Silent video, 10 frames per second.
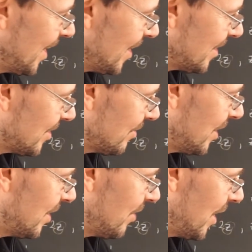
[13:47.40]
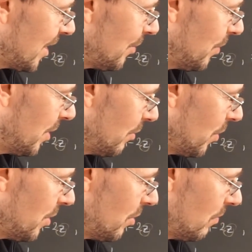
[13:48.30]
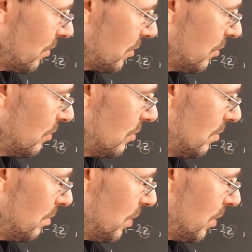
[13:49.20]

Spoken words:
So here you end up with 1/2